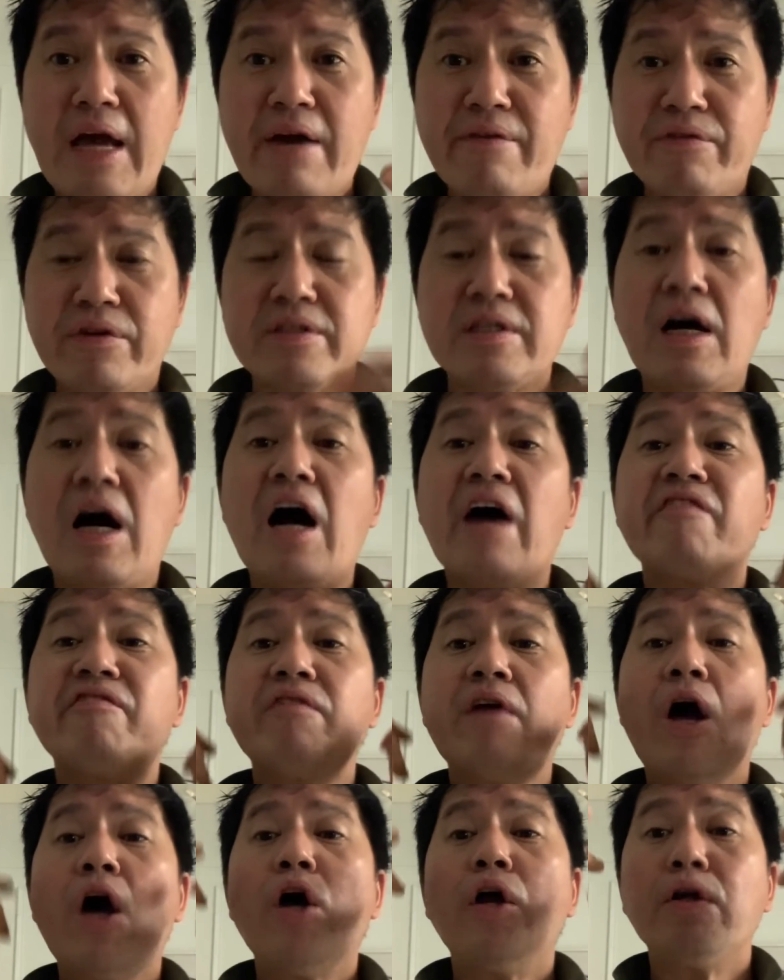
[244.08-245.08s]
efforts I've
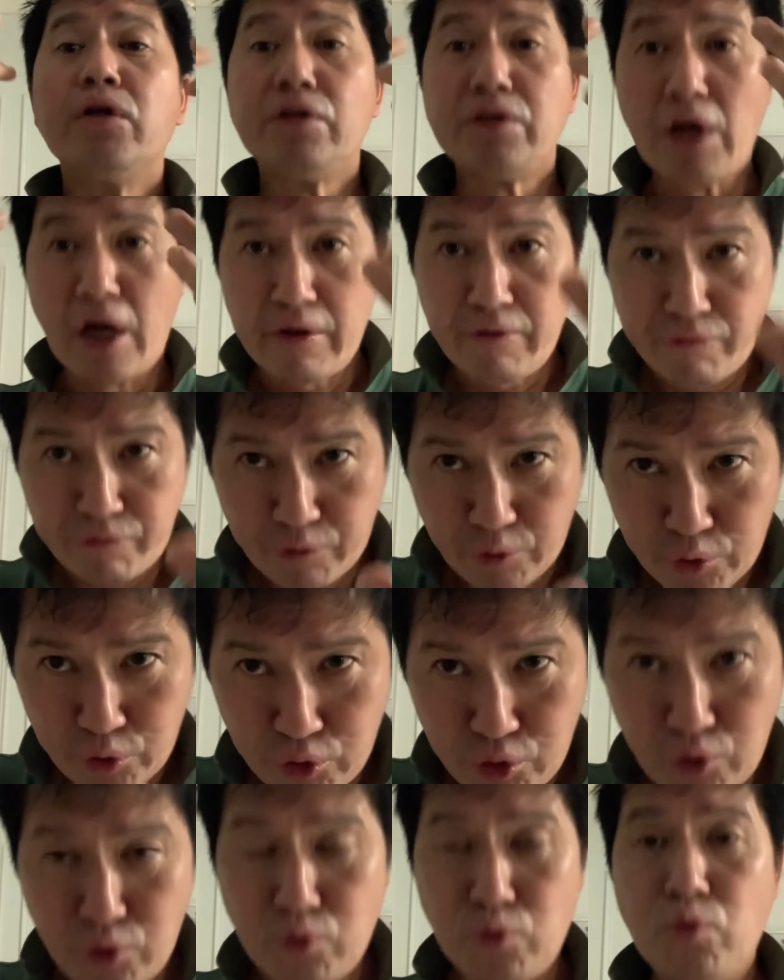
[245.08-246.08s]
done for
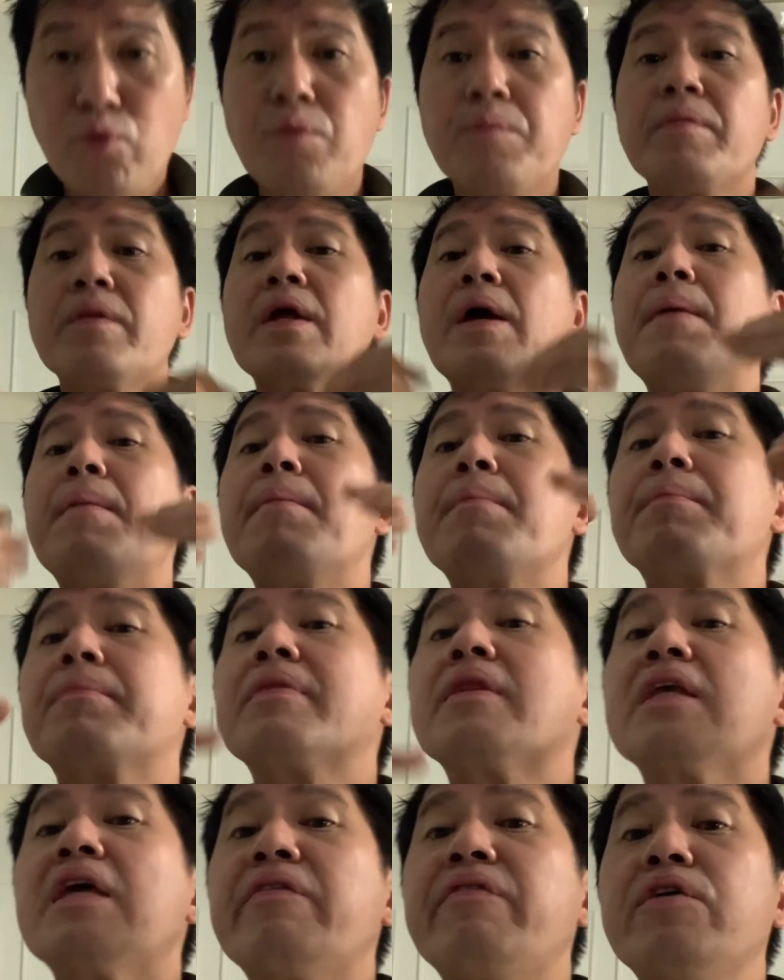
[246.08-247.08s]
you,
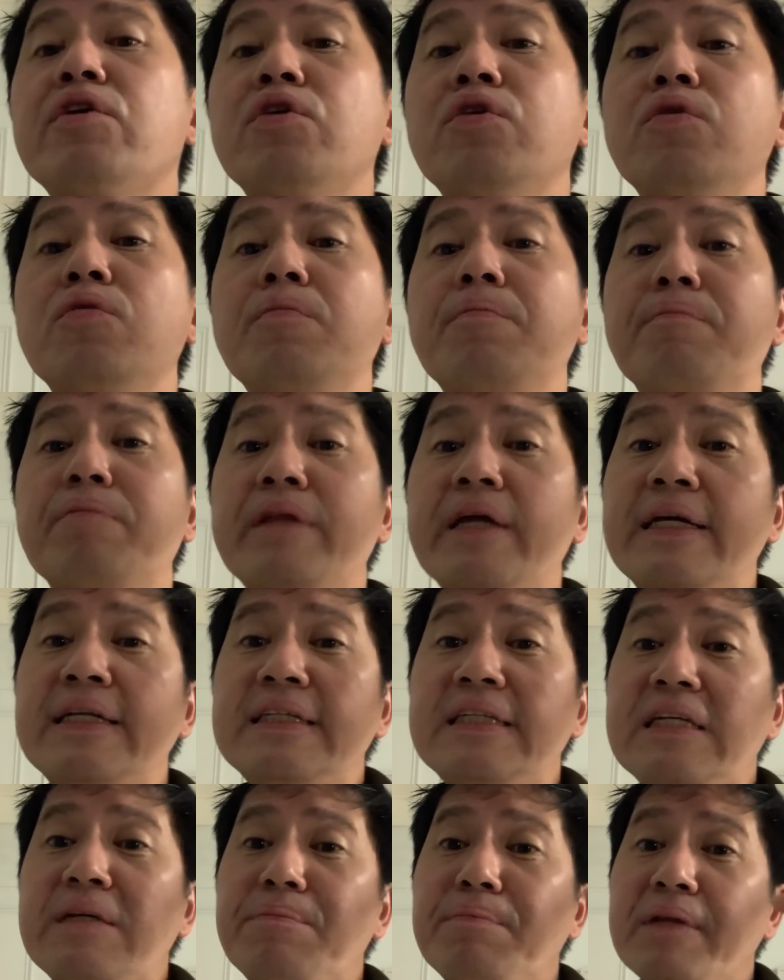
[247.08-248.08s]
giving you
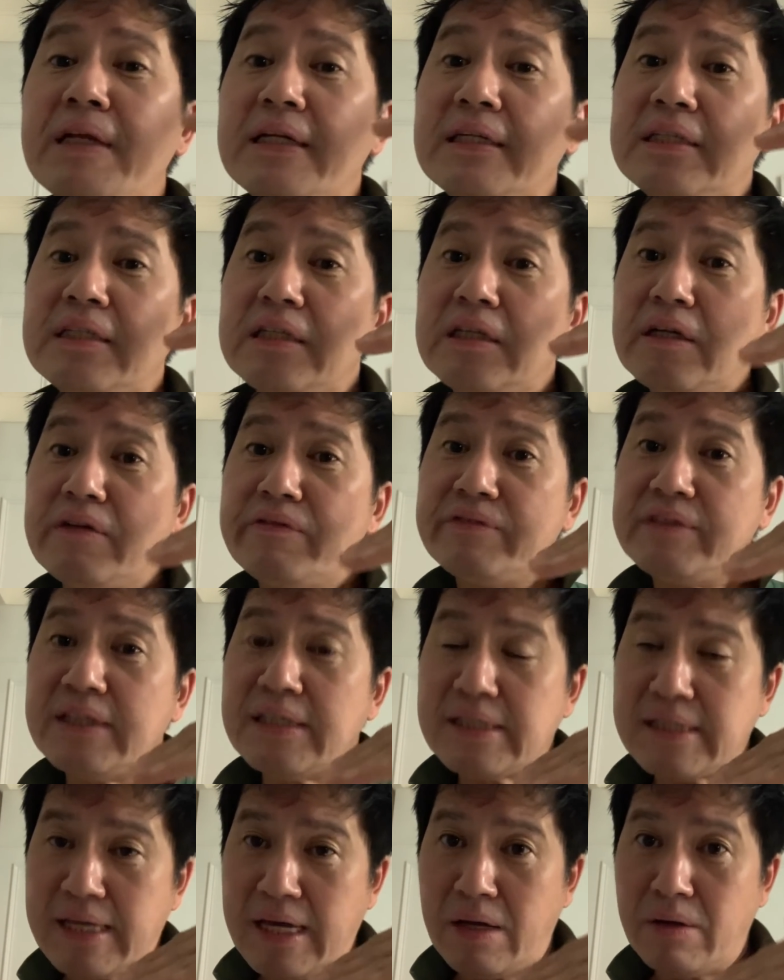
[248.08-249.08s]
plenty, plenty of
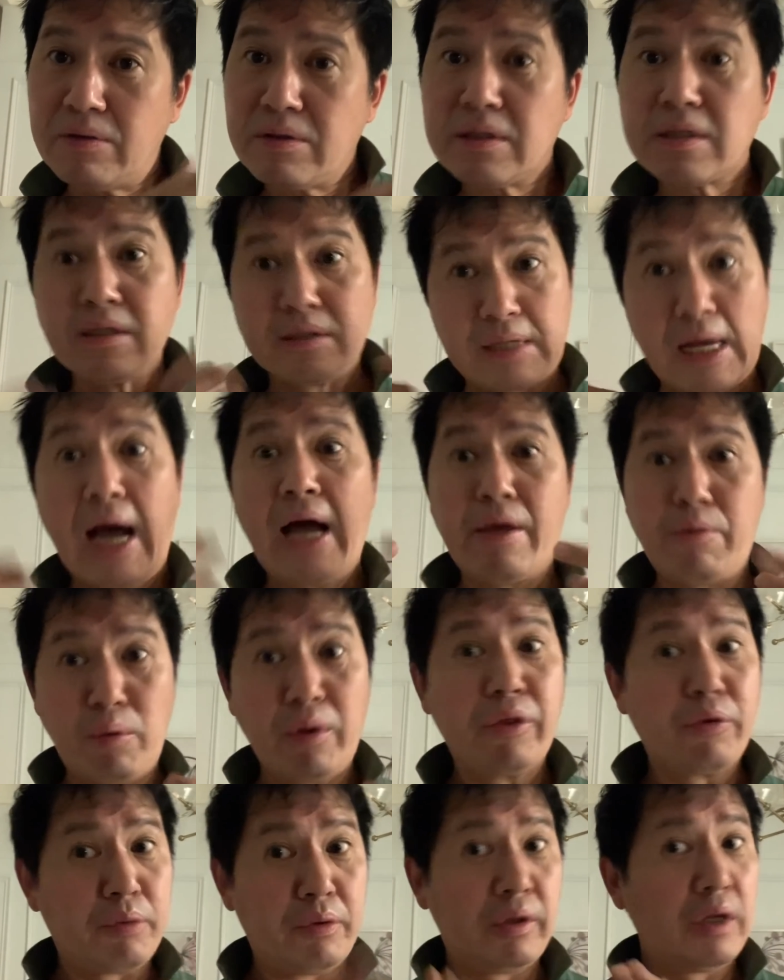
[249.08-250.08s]
discounts, because I
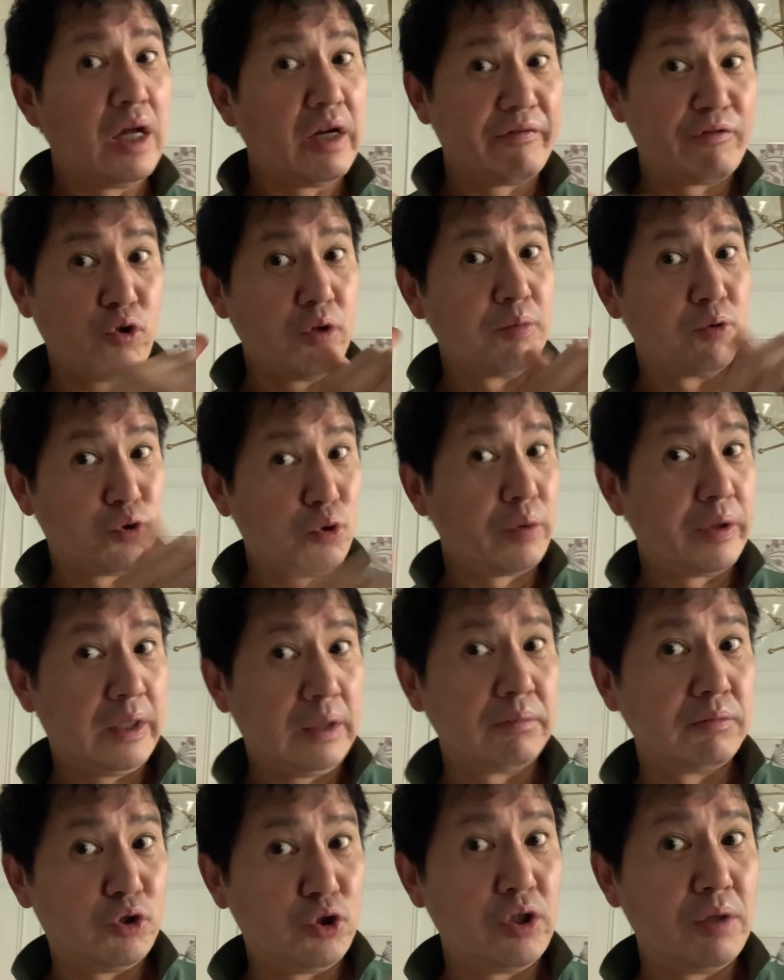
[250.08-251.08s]
went through a lot of trouble
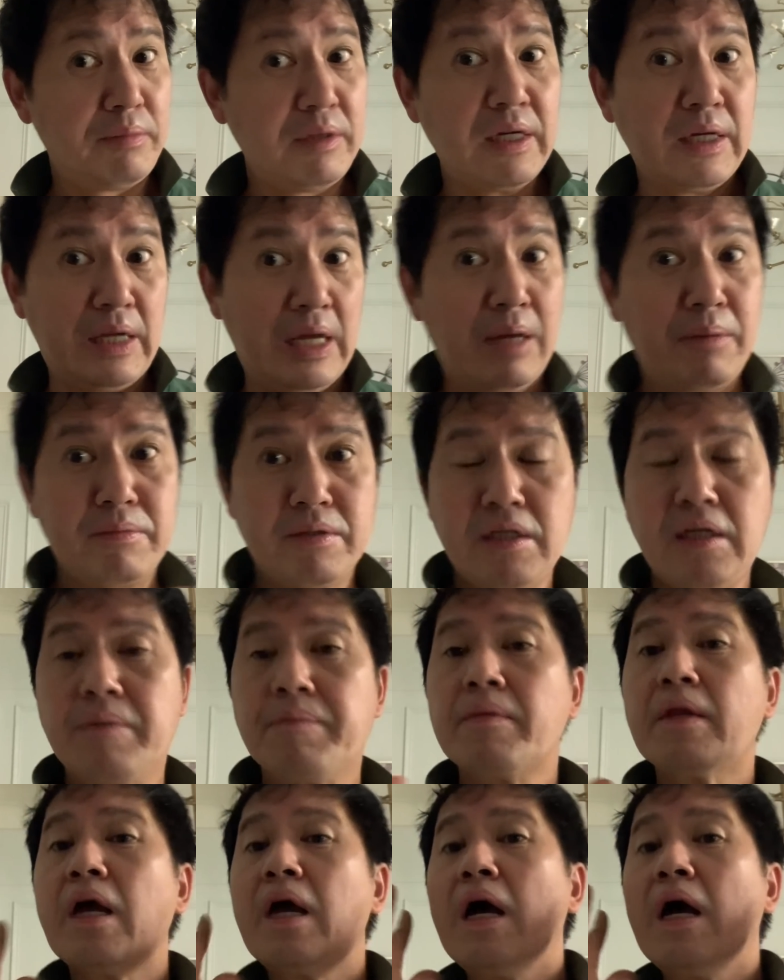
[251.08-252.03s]
shorting GME and AMC.